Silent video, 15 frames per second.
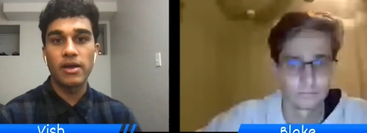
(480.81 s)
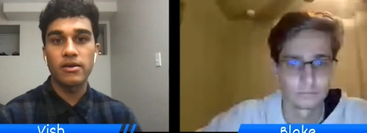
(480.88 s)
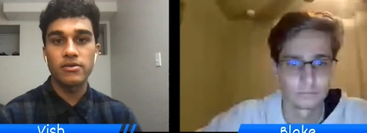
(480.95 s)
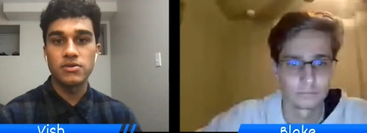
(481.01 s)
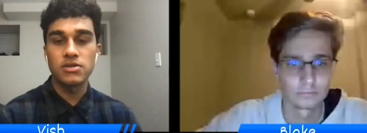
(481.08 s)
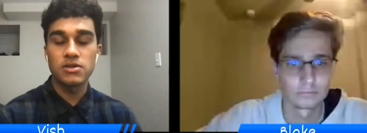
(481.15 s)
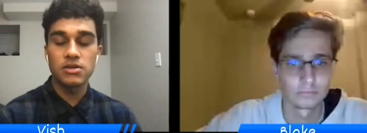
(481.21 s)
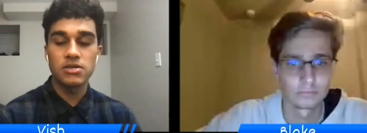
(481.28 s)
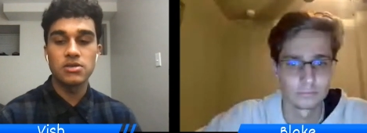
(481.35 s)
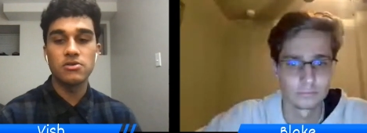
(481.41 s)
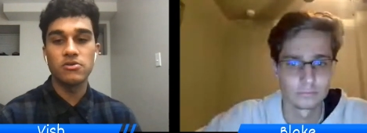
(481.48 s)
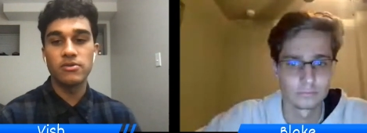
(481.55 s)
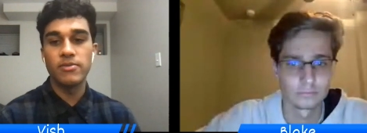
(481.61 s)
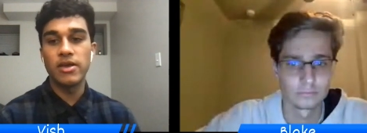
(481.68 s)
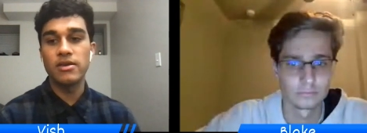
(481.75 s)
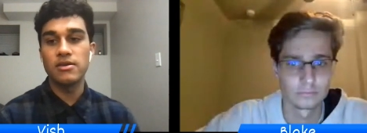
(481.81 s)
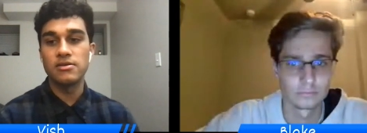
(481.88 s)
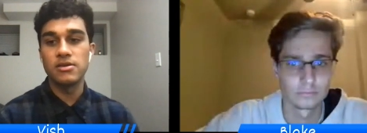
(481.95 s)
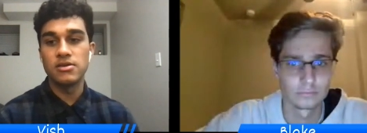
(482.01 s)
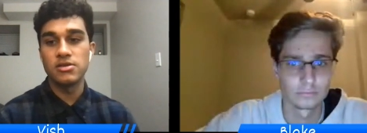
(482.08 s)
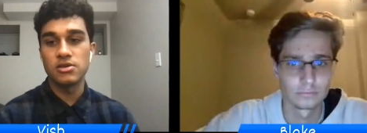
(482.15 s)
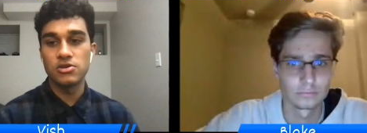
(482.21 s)
Speaker 1: back, consistently
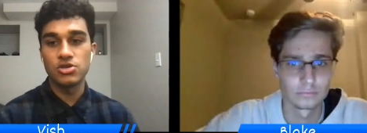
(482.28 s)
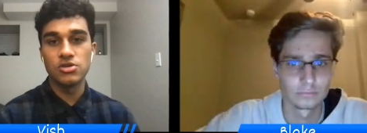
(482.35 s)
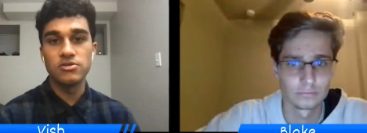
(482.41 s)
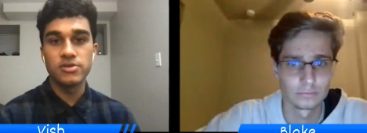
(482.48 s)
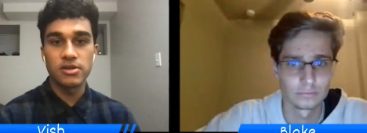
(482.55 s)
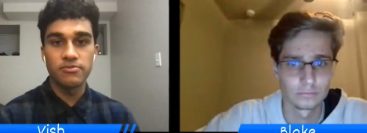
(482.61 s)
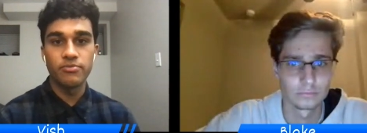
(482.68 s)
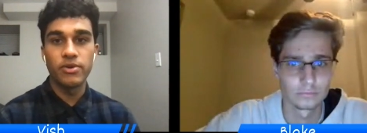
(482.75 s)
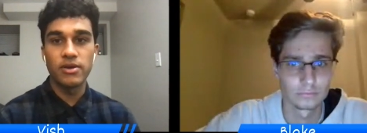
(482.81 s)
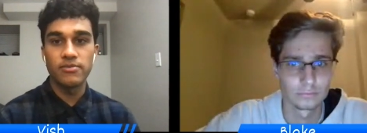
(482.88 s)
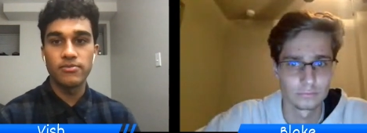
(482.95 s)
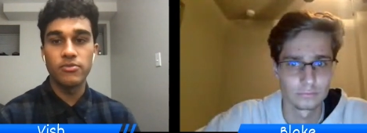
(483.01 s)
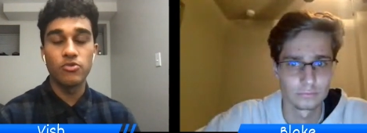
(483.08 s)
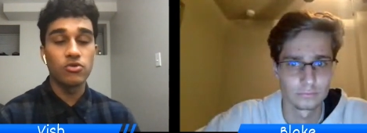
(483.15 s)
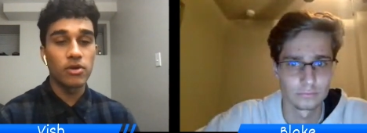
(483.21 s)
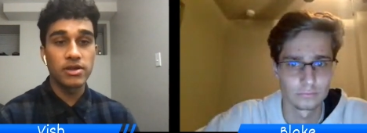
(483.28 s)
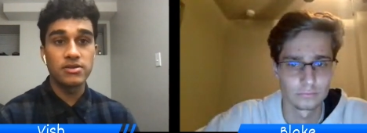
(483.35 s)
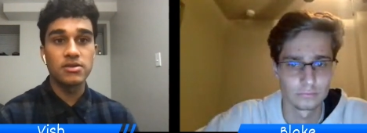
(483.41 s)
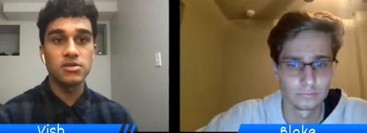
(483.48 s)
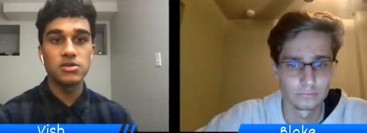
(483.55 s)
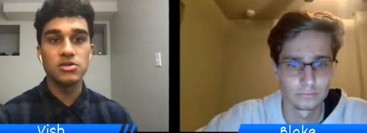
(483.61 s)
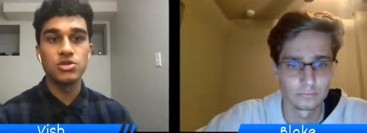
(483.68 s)
making decisions and big,
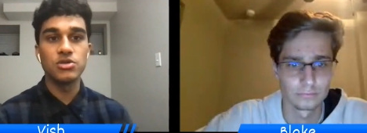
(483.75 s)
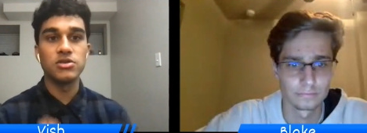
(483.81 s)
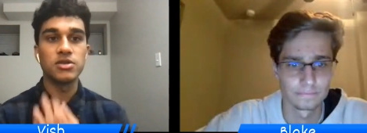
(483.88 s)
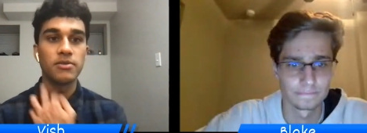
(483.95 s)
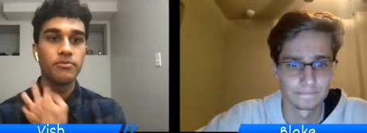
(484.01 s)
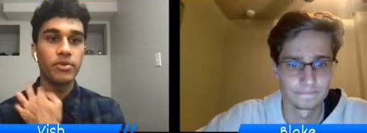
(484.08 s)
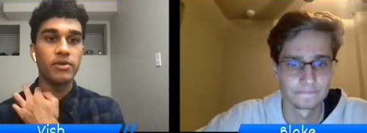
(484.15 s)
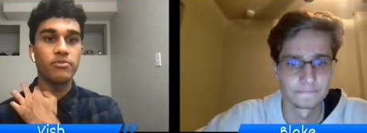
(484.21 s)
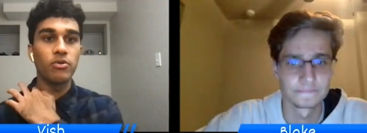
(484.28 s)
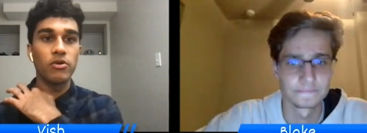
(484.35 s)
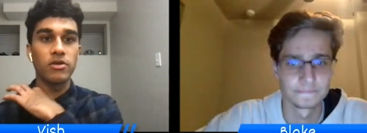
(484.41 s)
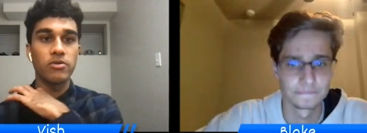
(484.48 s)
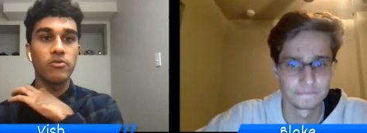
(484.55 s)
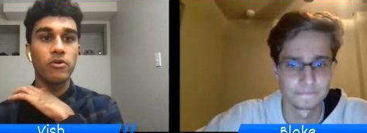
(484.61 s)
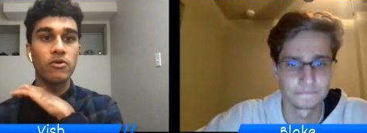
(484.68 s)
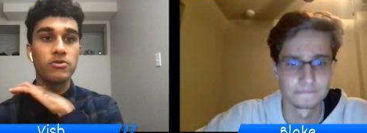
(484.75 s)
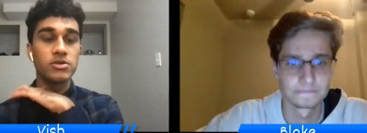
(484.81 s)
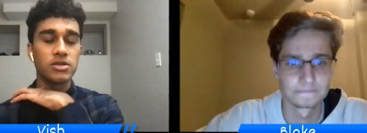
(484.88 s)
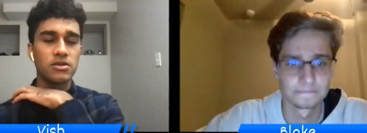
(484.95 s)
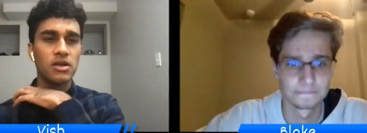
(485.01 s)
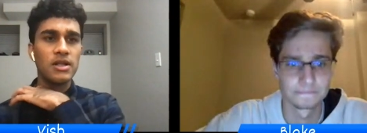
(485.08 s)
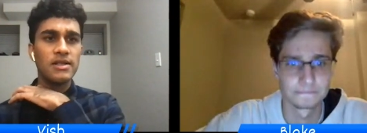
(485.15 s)
great decisions and big boy
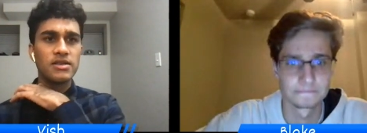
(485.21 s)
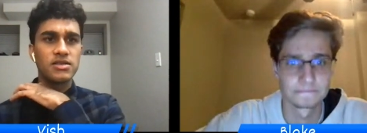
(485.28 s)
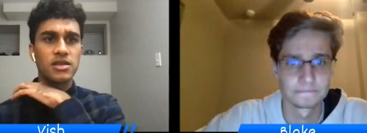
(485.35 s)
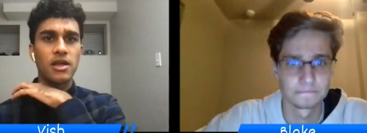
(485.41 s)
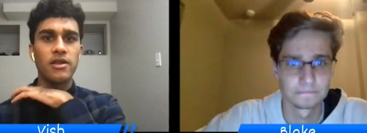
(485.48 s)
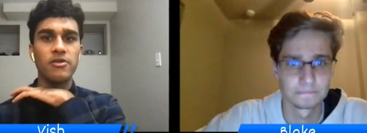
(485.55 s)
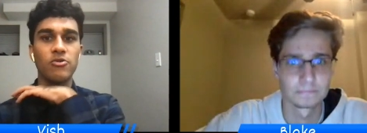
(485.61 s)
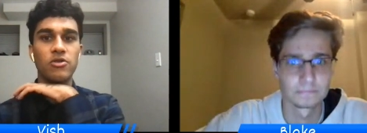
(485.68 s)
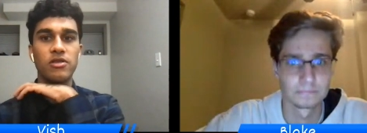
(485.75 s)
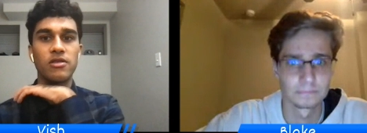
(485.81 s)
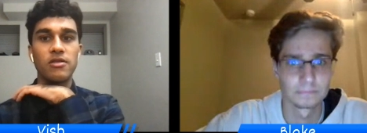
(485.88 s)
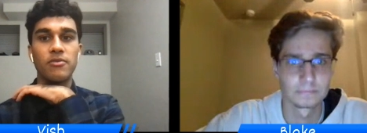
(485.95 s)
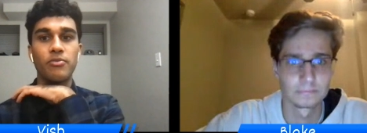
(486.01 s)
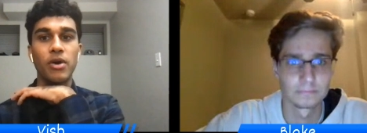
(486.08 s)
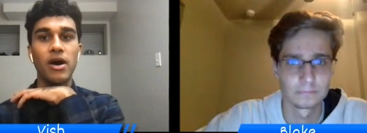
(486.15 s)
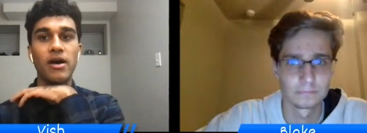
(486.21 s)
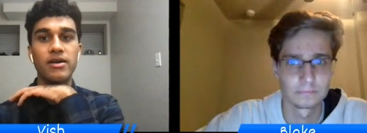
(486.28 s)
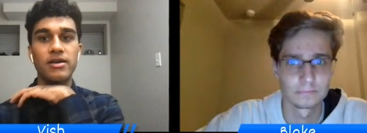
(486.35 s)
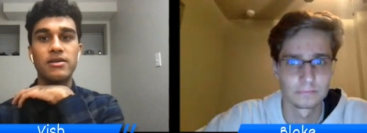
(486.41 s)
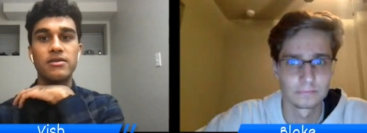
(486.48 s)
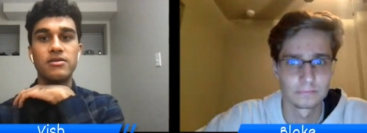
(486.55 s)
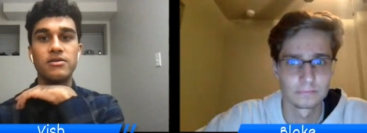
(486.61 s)
throws and standing within the
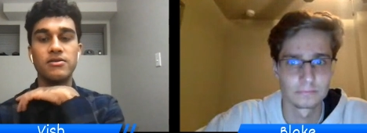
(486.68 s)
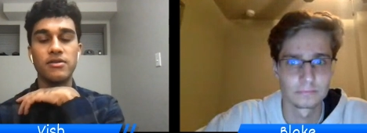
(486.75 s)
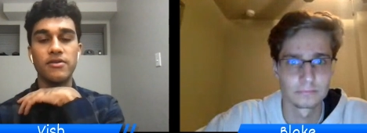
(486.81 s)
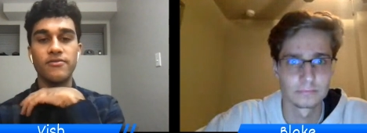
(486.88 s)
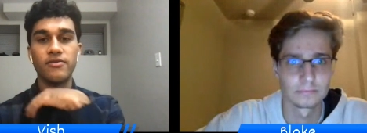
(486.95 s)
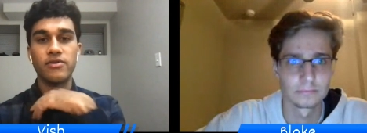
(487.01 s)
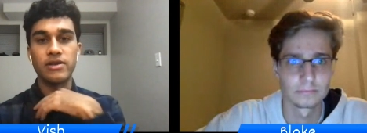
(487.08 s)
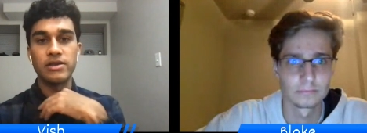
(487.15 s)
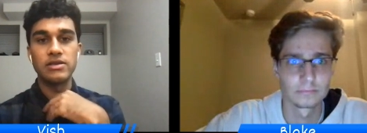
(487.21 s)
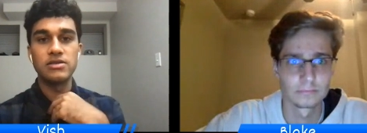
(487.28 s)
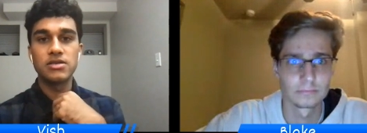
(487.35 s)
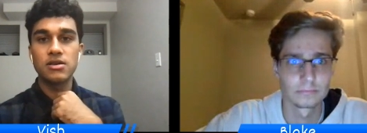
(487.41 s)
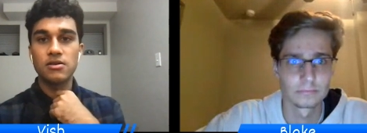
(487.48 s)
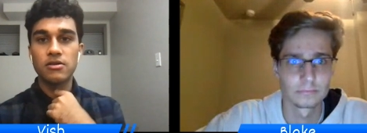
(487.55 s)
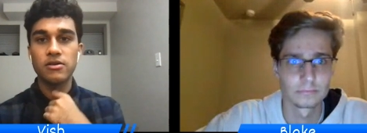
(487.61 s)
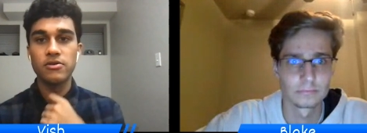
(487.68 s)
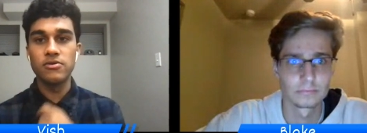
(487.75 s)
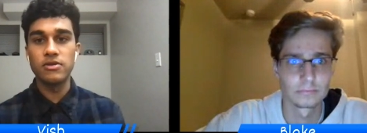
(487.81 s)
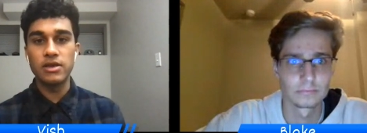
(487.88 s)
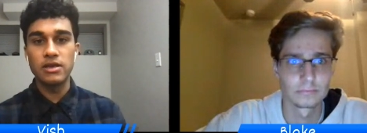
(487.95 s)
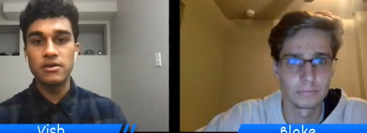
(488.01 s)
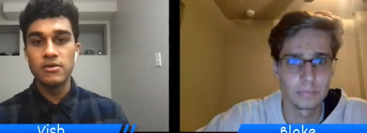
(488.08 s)
pocket and delivering. He's
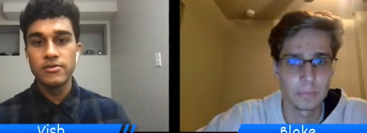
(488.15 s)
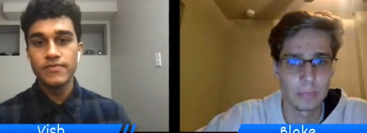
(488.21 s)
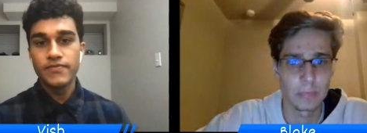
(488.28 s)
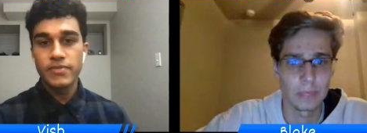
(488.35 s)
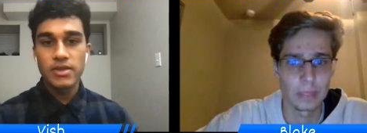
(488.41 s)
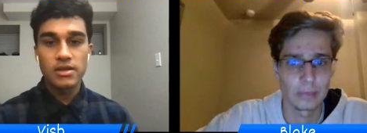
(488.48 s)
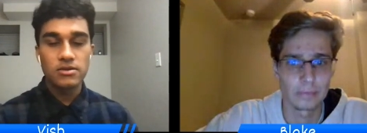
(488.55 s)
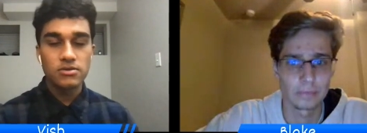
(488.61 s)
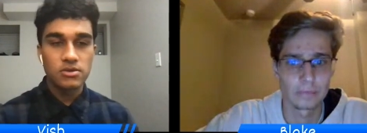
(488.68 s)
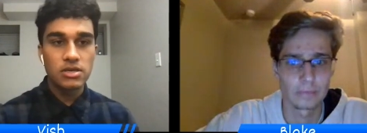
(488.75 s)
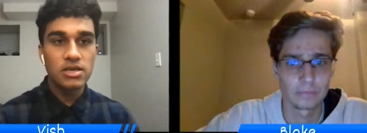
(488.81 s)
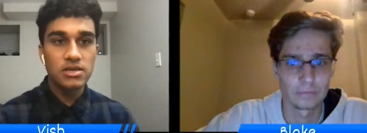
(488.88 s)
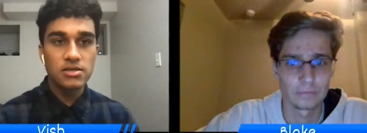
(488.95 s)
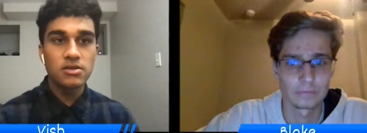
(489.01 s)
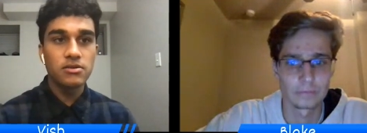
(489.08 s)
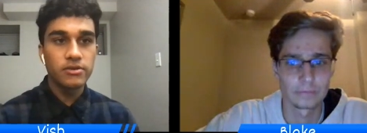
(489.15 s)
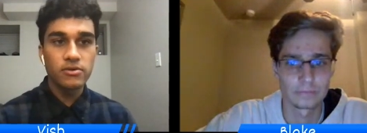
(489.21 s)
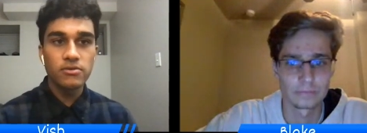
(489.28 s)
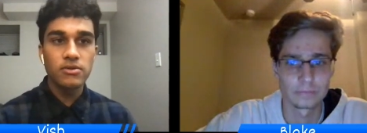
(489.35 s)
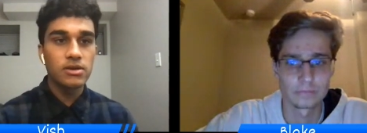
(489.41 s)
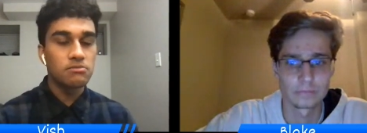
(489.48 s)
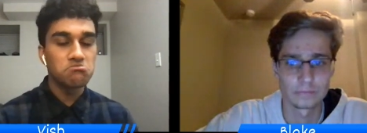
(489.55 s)
clearly, he's
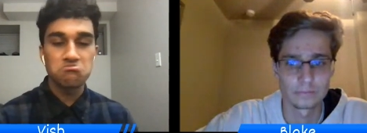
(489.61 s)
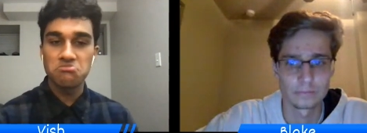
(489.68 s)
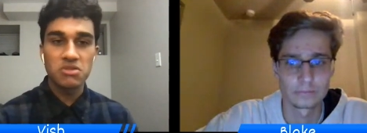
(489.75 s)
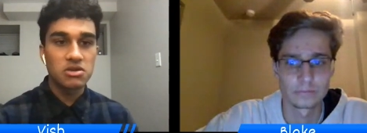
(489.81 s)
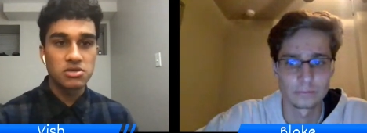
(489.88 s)
clearly